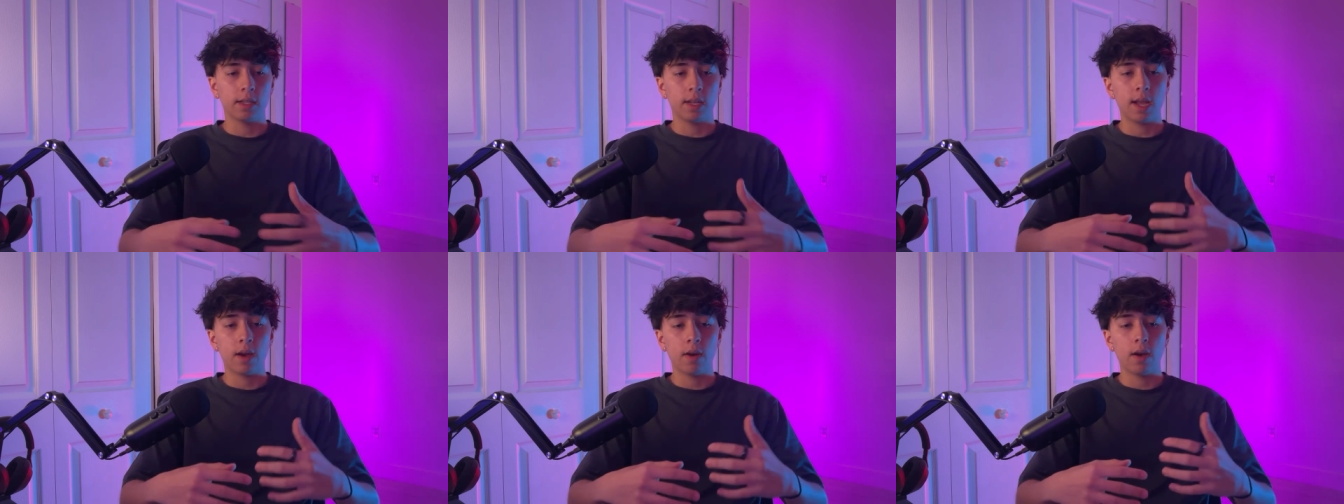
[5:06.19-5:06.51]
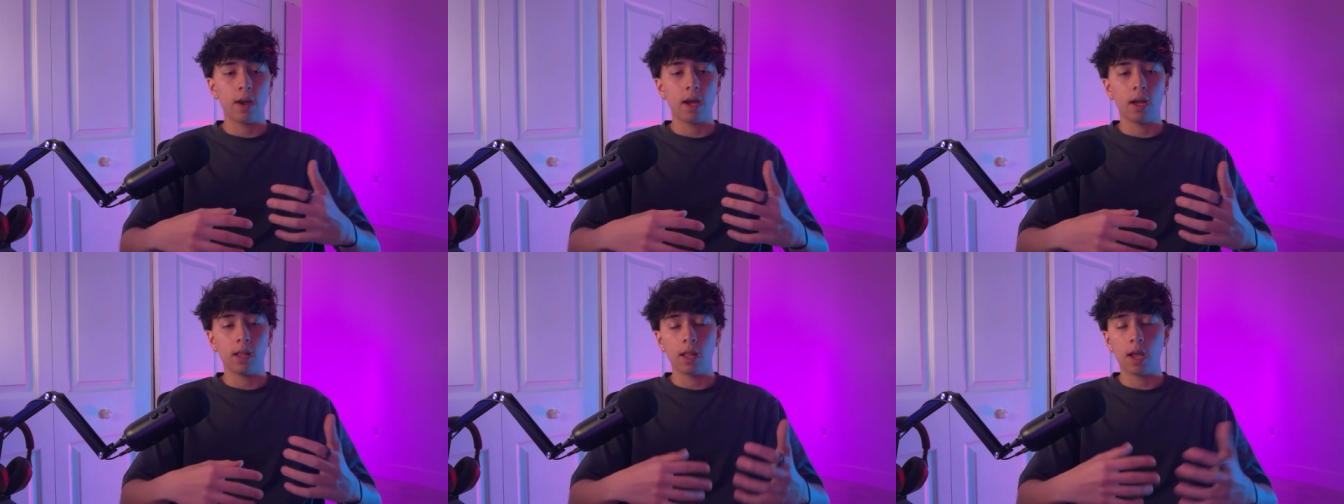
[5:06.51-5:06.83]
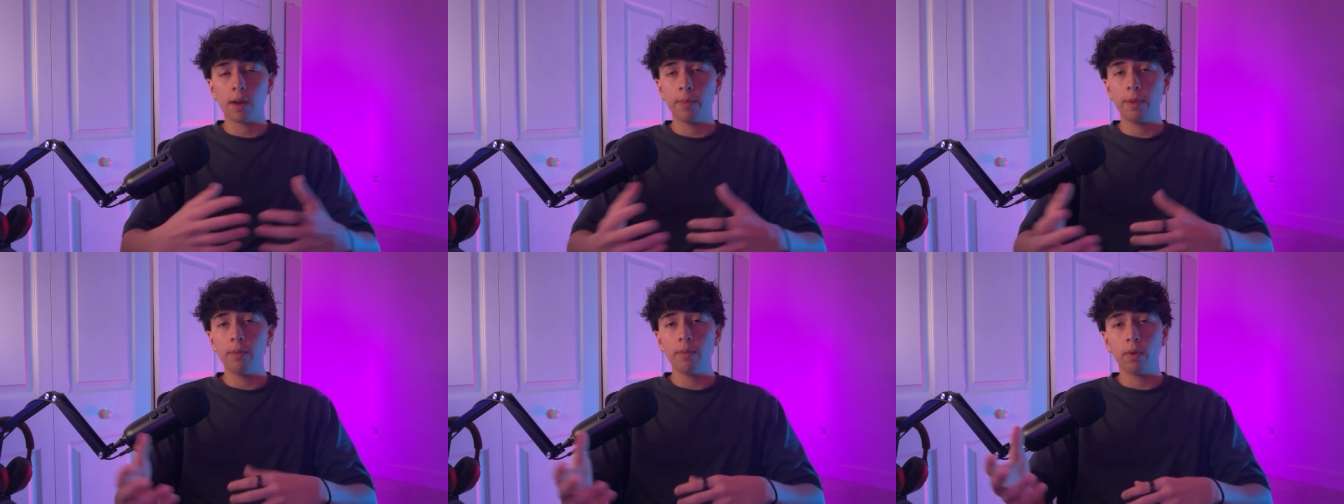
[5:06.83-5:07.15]
Now, a
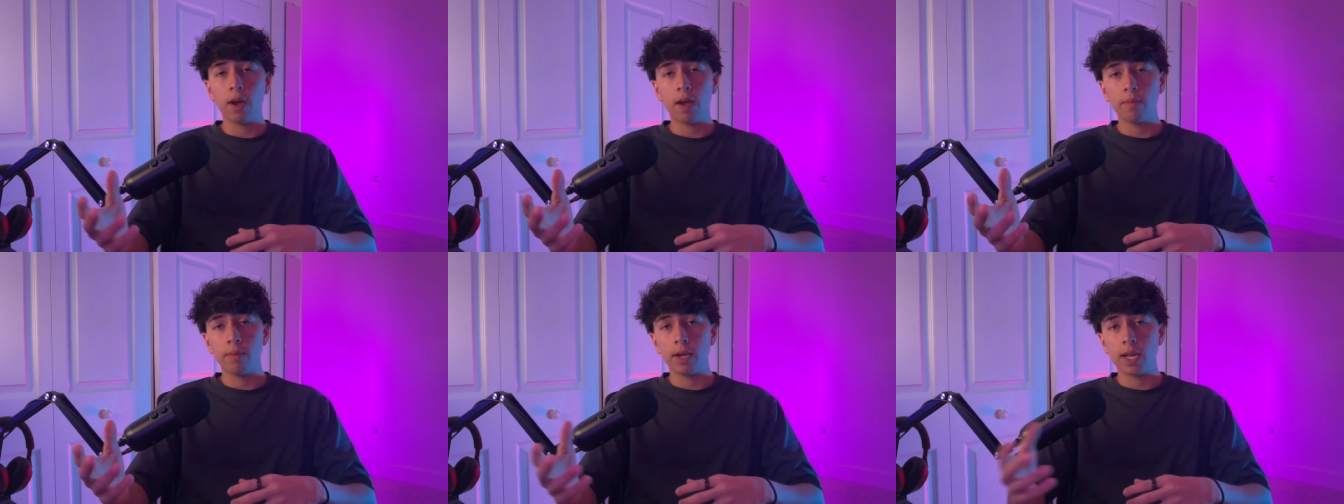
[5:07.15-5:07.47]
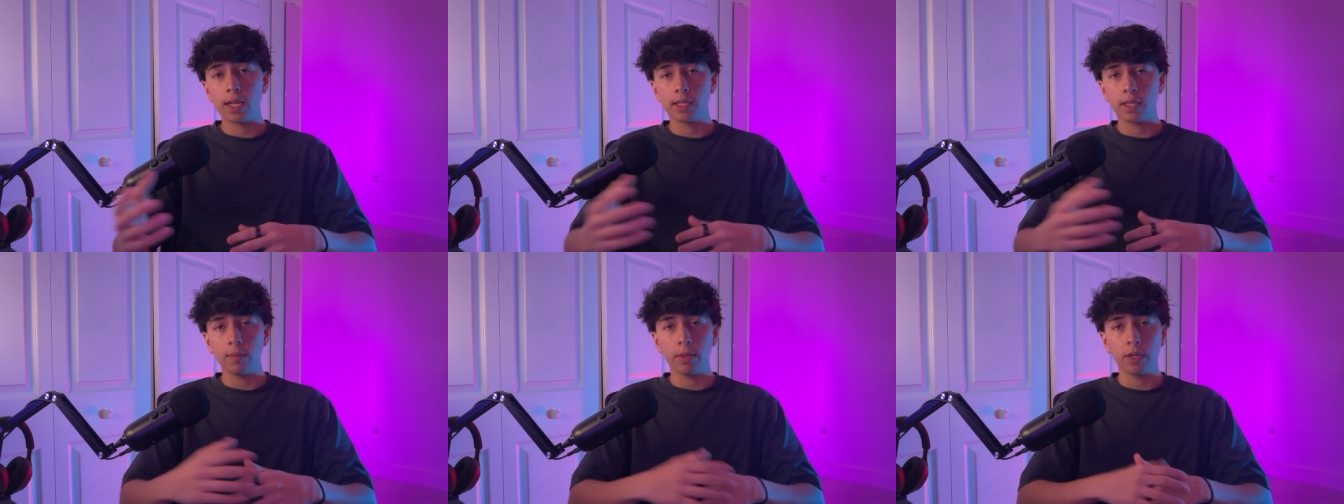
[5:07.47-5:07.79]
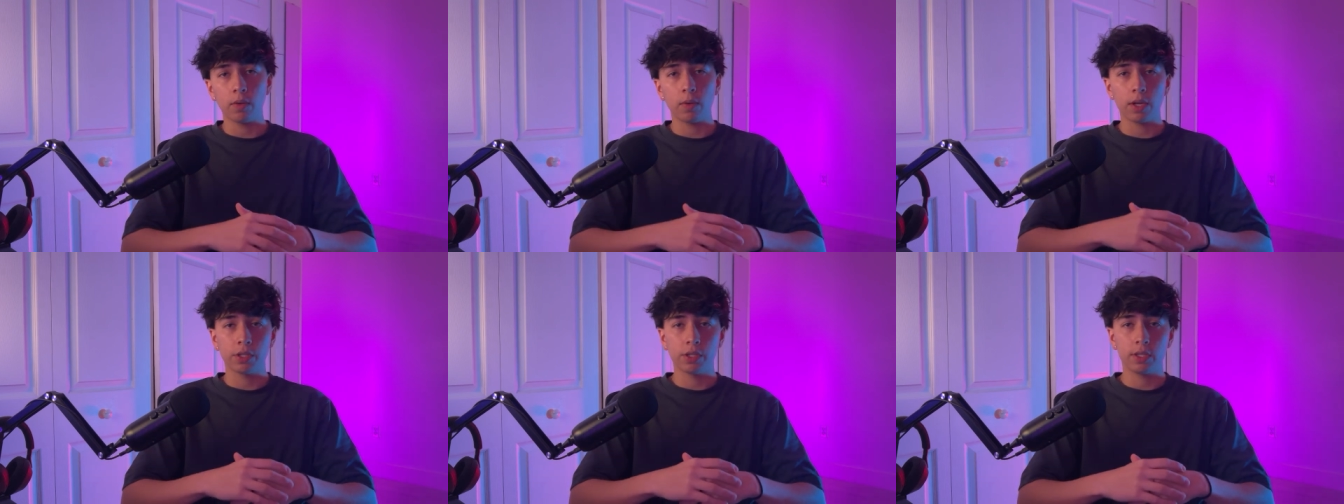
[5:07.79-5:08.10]
lot of people have been asking me
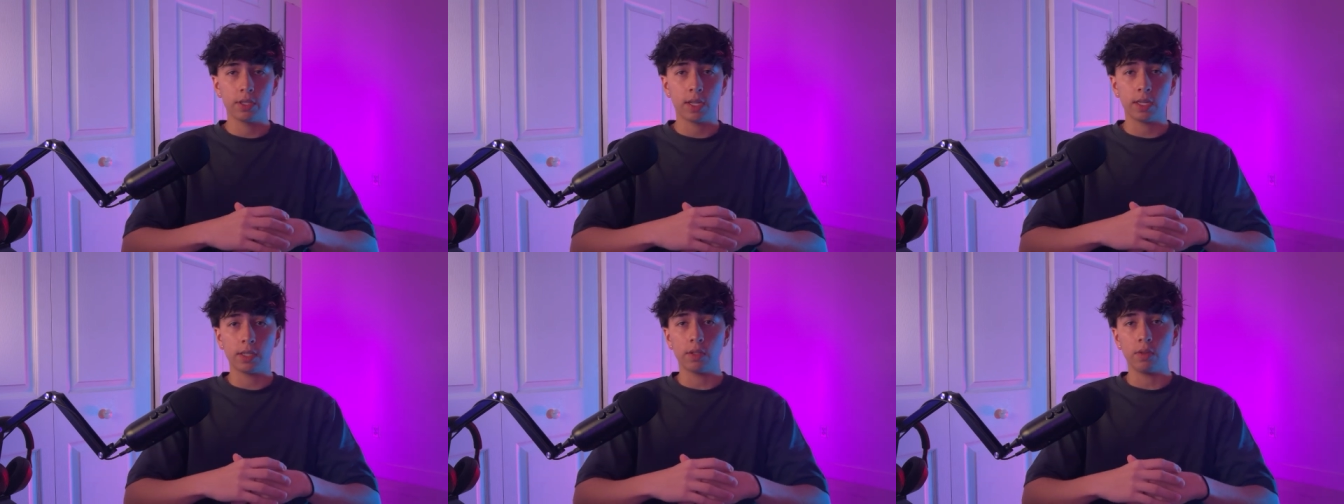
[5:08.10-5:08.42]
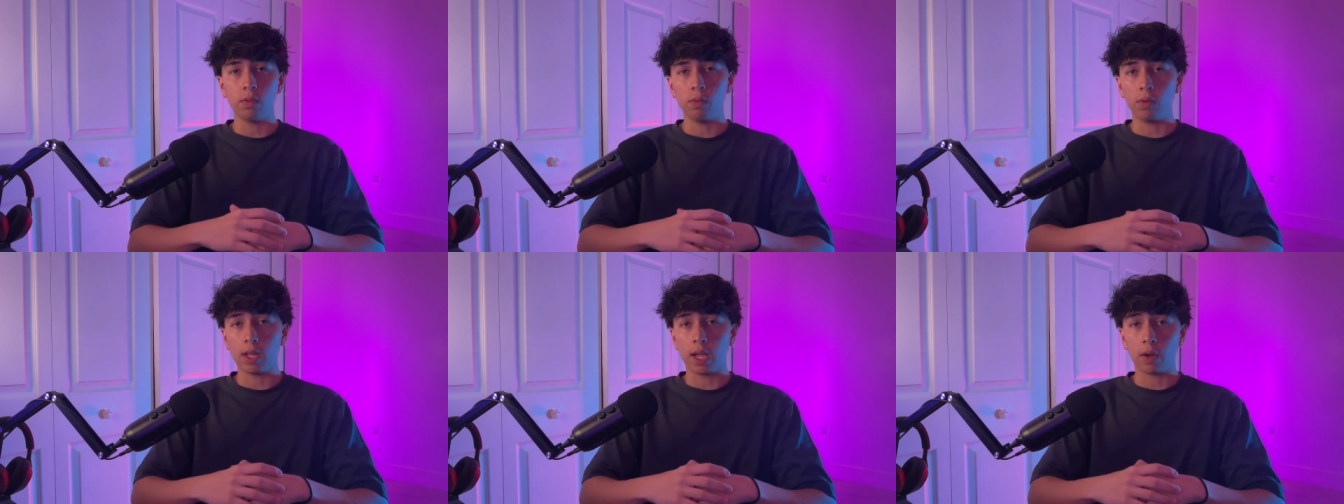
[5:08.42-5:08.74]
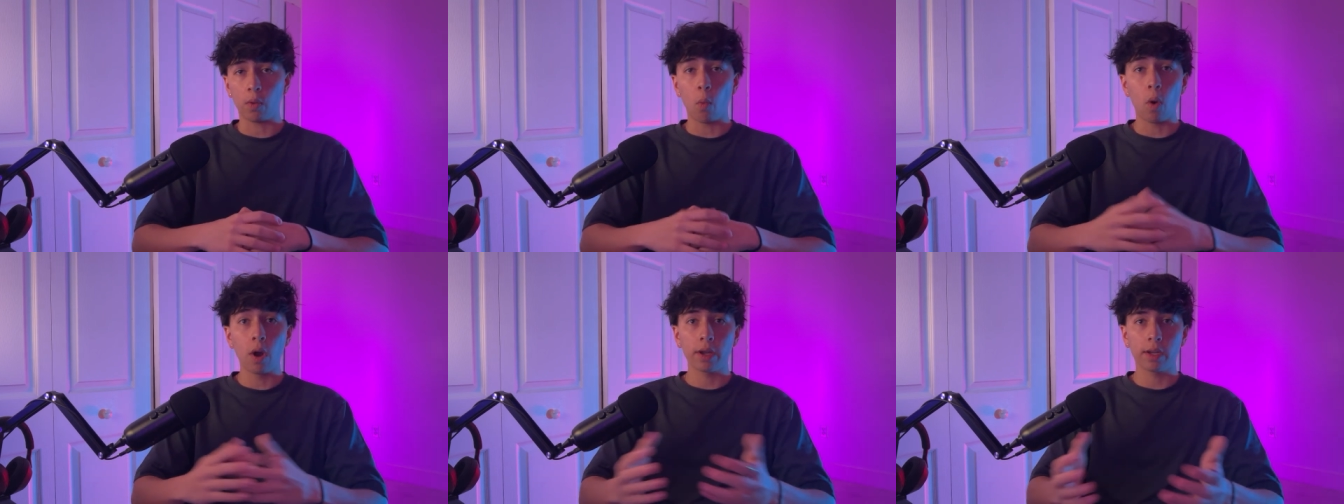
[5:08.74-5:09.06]
questions as to
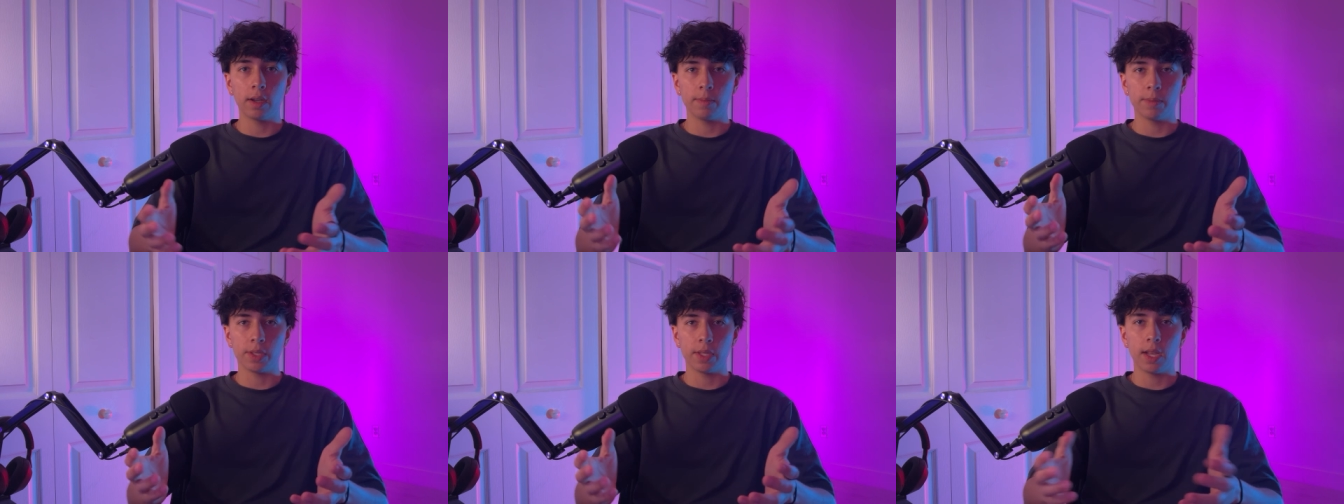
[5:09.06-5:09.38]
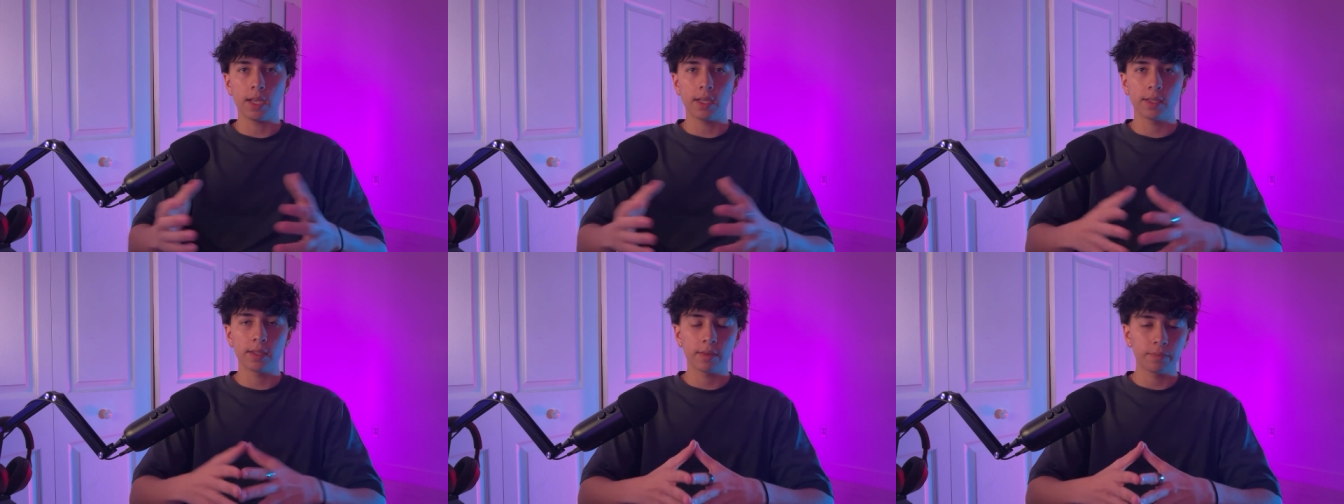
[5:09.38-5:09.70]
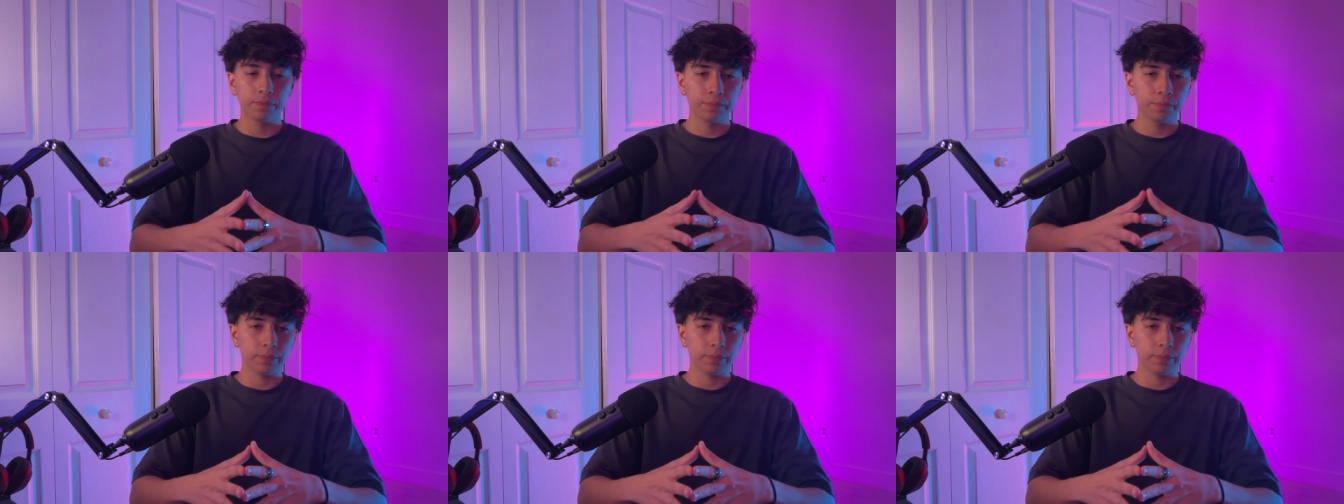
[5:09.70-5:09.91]
like what comes next.